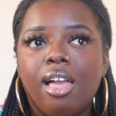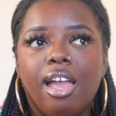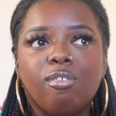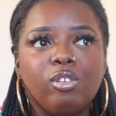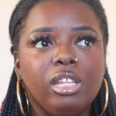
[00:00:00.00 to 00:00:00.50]

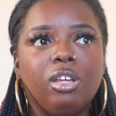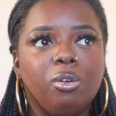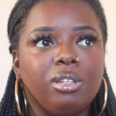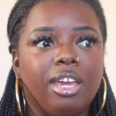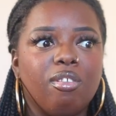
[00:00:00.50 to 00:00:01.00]
I really
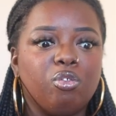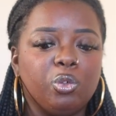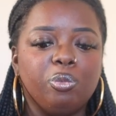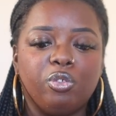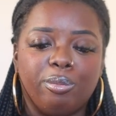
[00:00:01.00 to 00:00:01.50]
only have
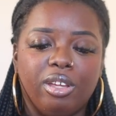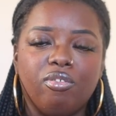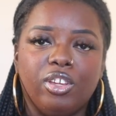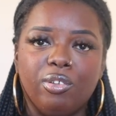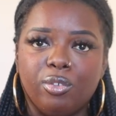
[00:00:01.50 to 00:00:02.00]
room for my
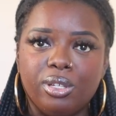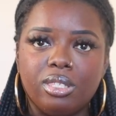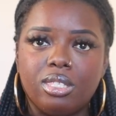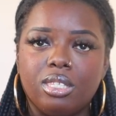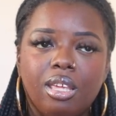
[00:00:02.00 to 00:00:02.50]

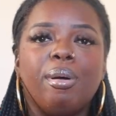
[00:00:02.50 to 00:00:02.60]
favorites.